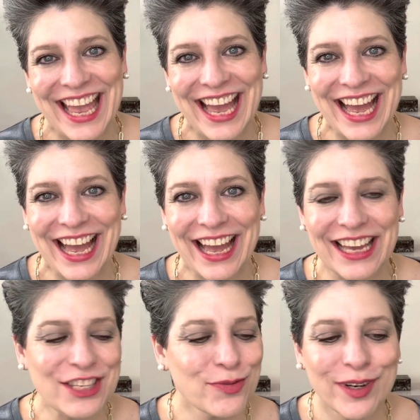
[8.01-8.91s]

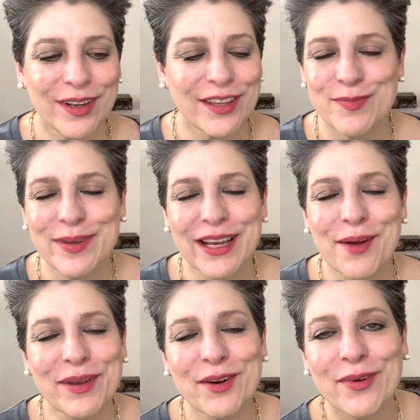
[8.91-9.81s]
It's
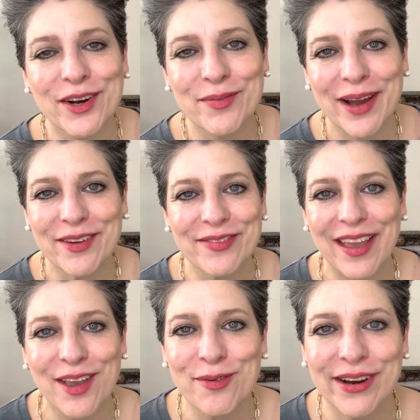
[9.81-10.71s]
becoming one of my
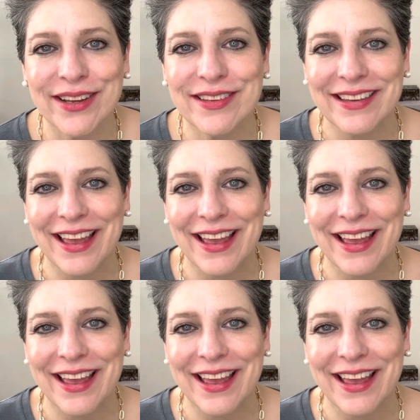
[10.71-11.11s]
favorites.